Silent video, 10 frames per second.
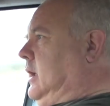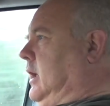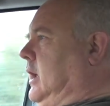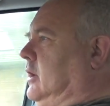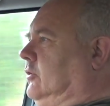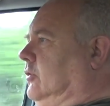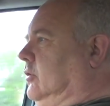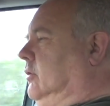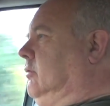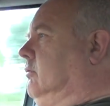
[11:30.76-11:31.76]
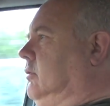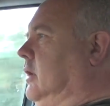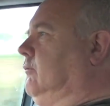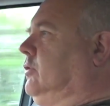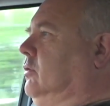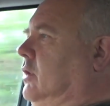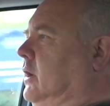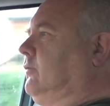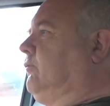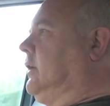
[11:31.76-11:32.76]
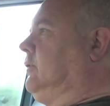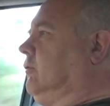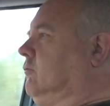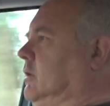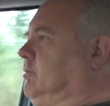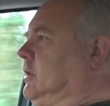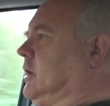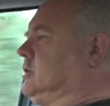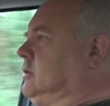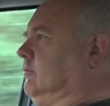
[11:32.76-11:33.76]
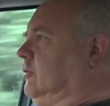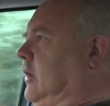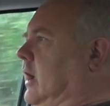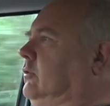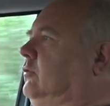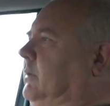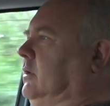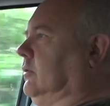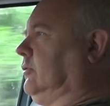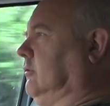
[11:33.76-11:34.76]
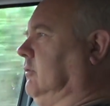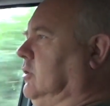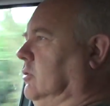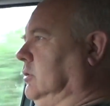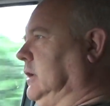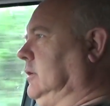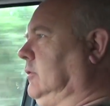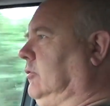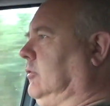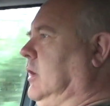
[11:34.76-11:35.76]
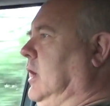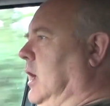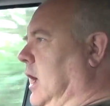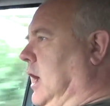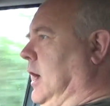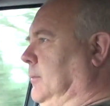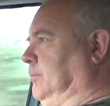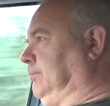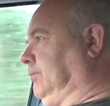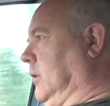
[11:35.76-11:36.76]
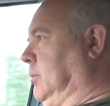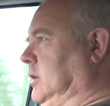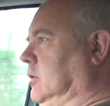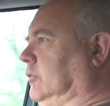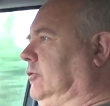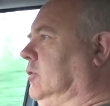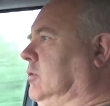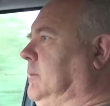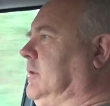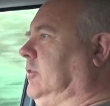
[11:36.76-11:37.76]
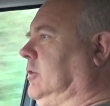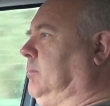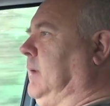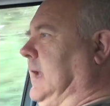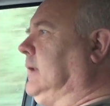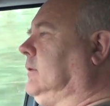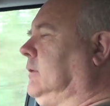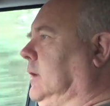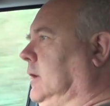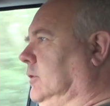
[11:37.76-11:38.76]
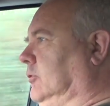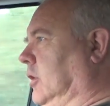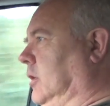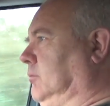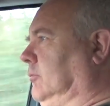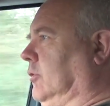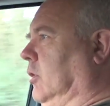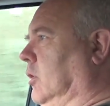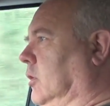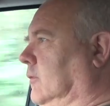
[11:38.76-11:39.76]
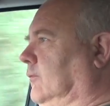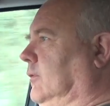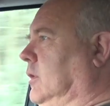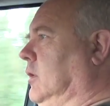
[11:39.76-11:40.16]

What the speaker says: it gives you nice faithful reproduction of the sounds because they're recordings, but you're still limited a bit in terms of